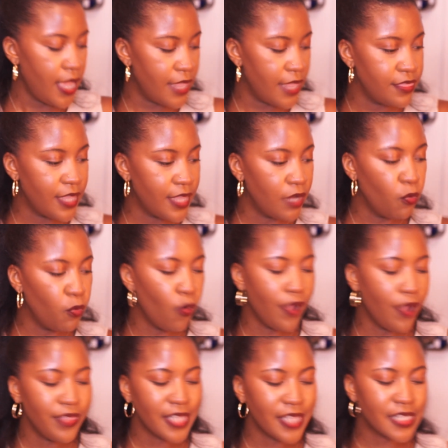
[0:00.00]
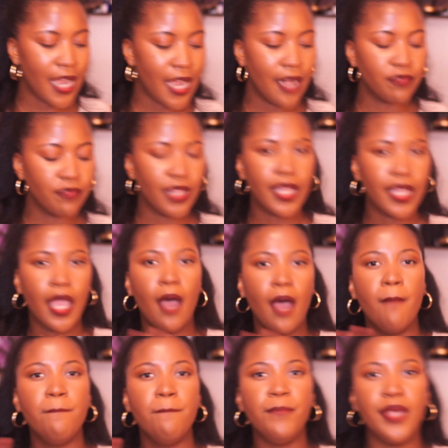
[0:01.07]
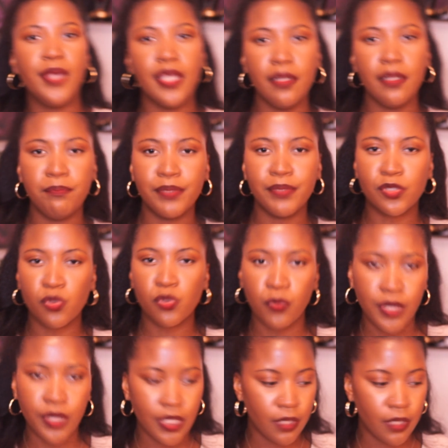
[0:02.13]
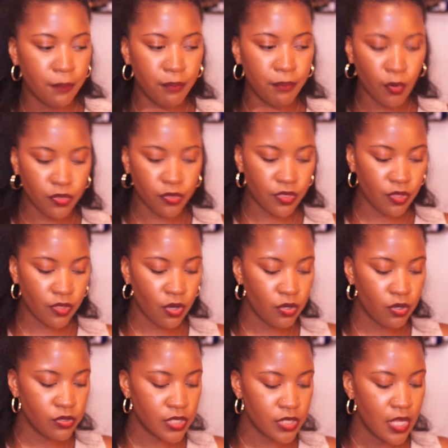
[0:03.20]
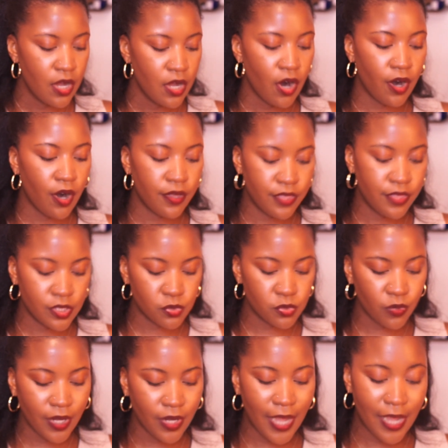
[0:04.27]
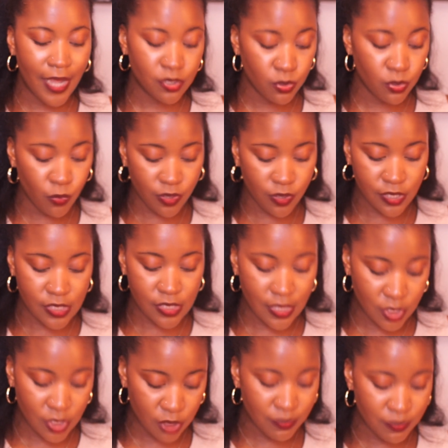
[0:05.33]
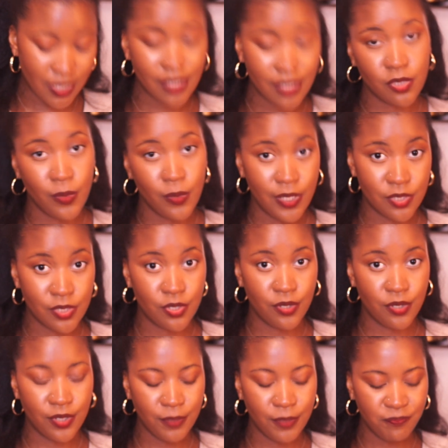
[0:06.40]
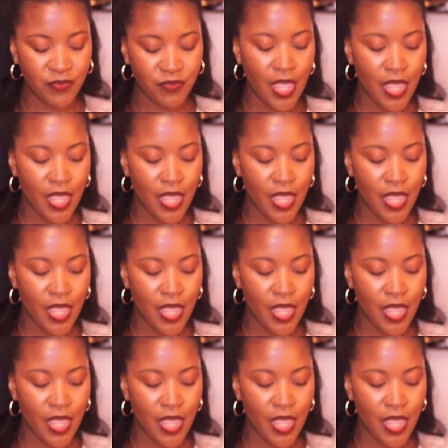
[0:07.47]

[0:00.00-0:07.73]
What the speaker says: And then one that's kind of like a mid between both of those are this one. I actually wore this to the gym today, so it is dirty.